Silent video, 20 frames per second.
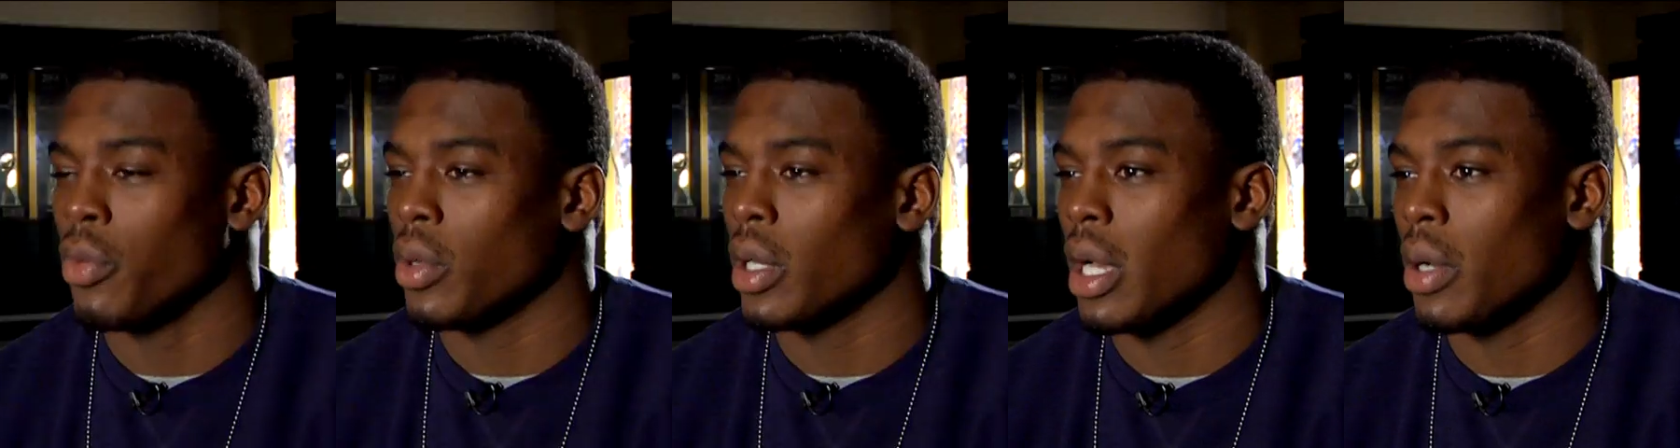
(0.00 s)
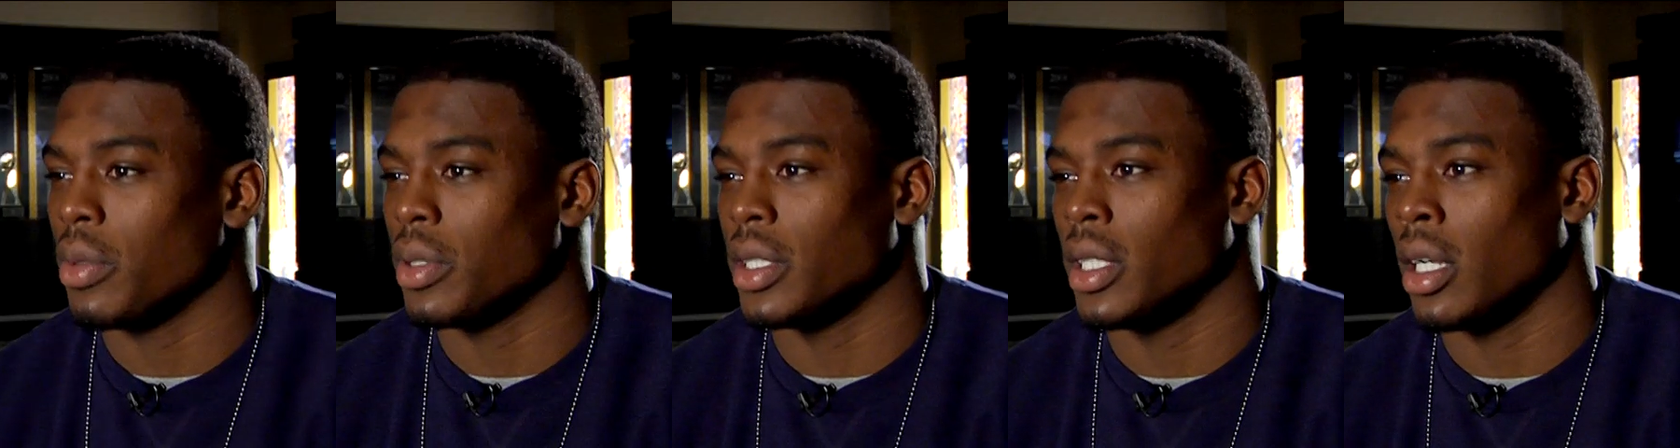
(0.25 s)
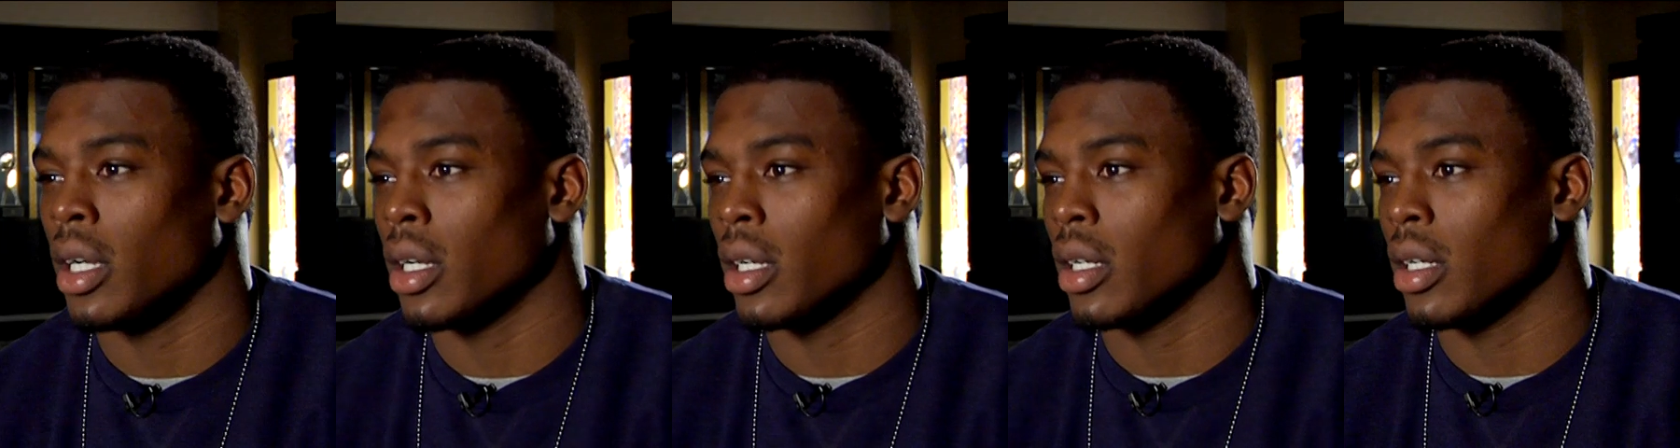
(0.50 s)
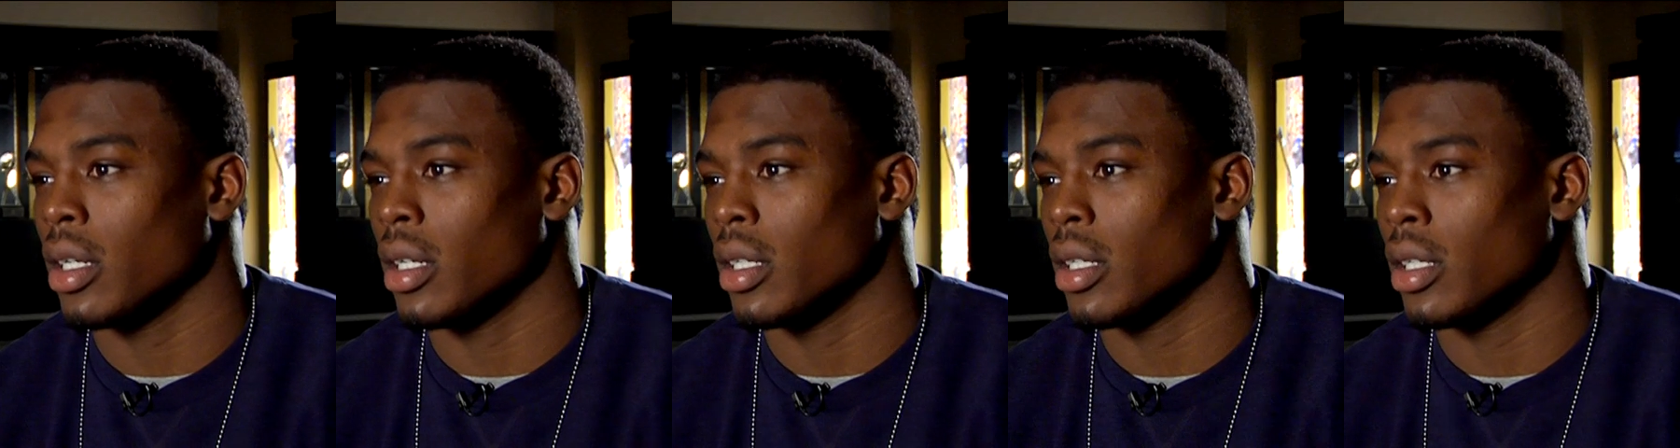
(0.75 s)
when I was
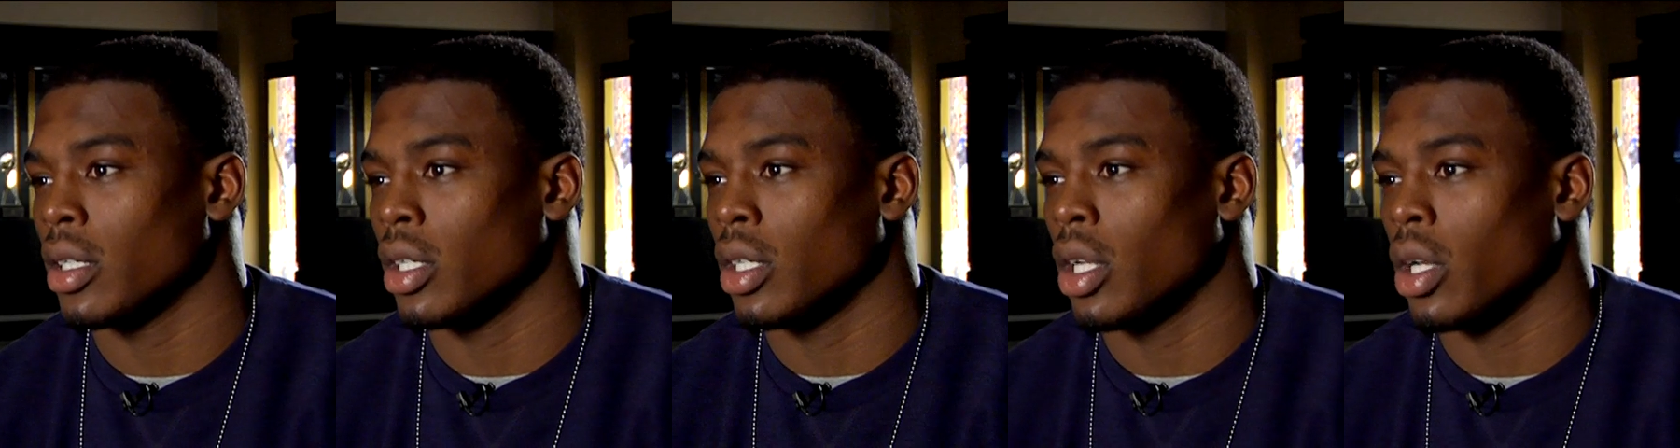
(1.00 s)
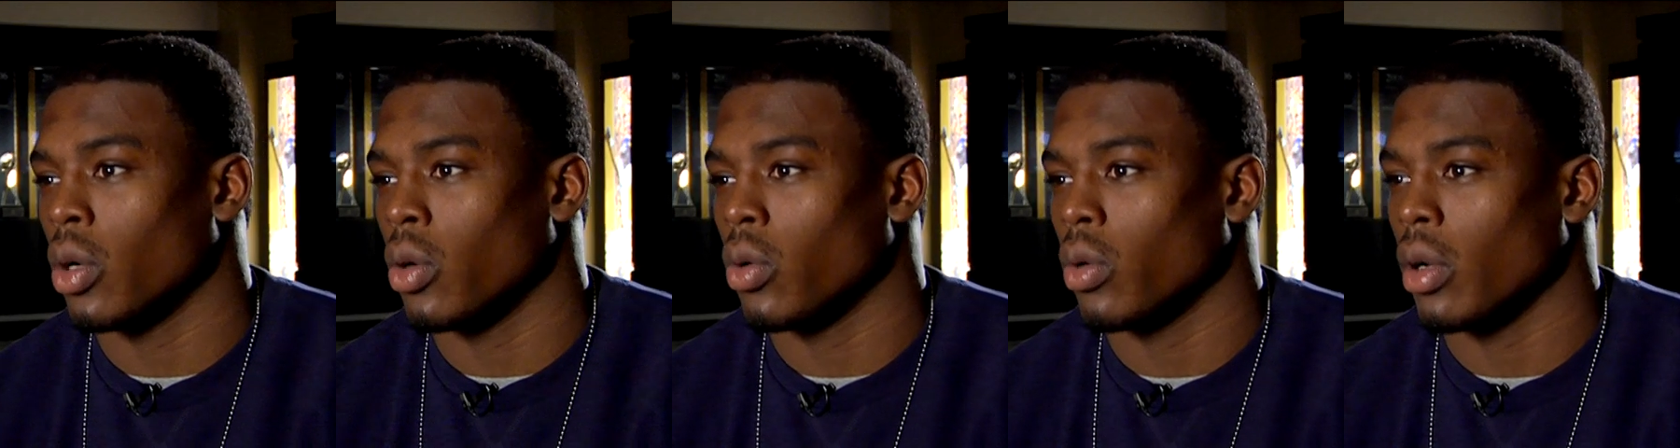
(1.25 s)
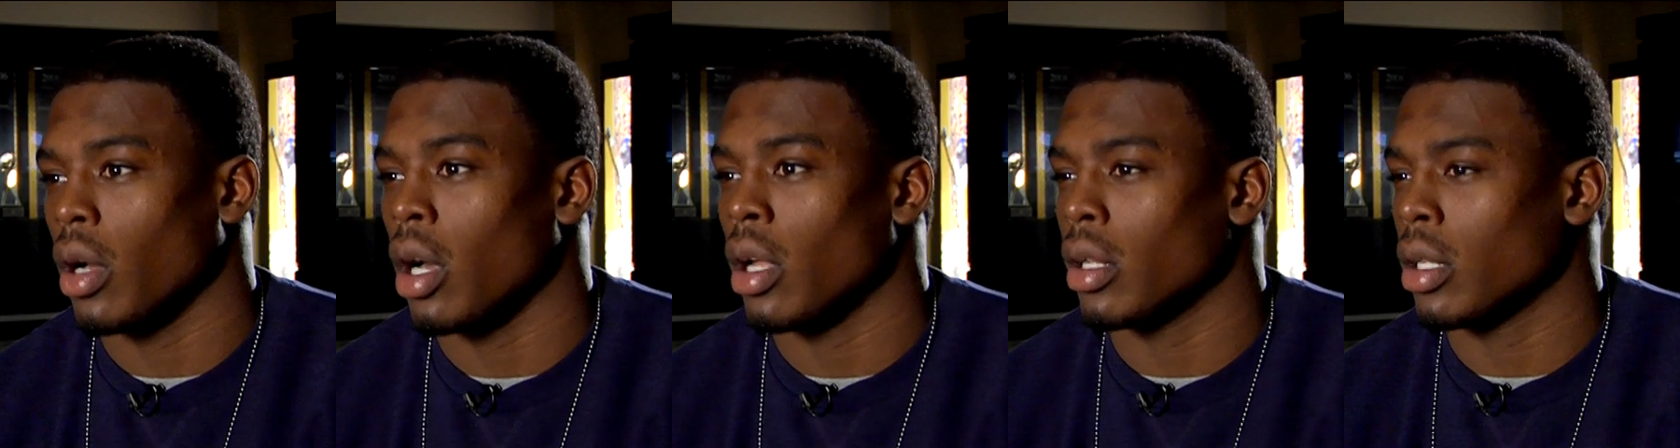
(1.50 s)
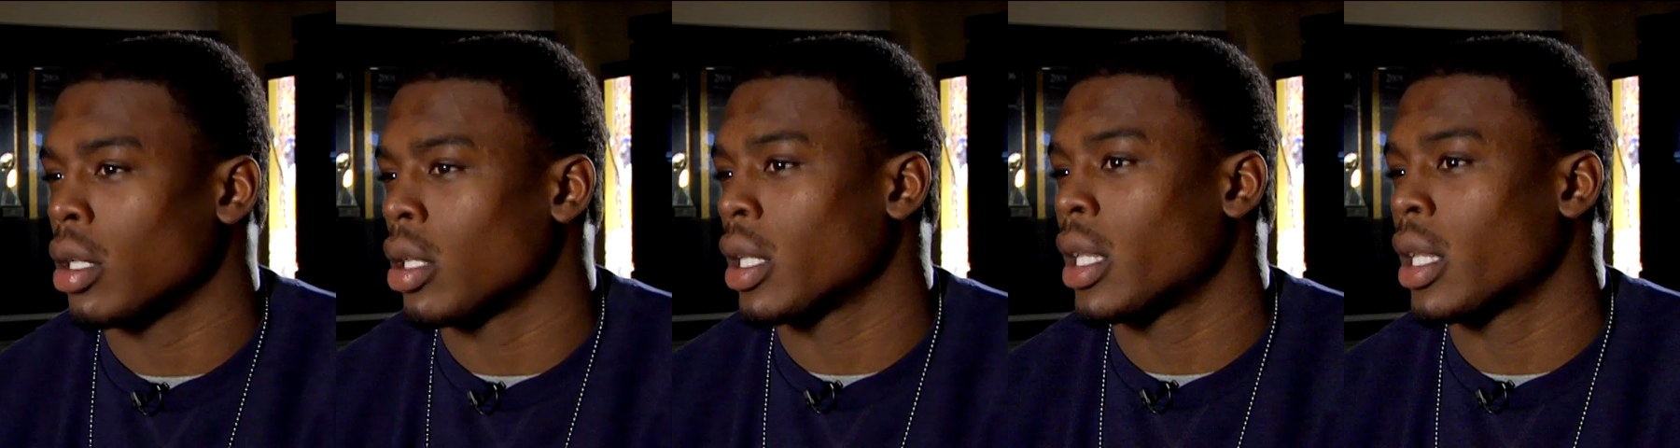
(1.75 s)
younger, you know, uh,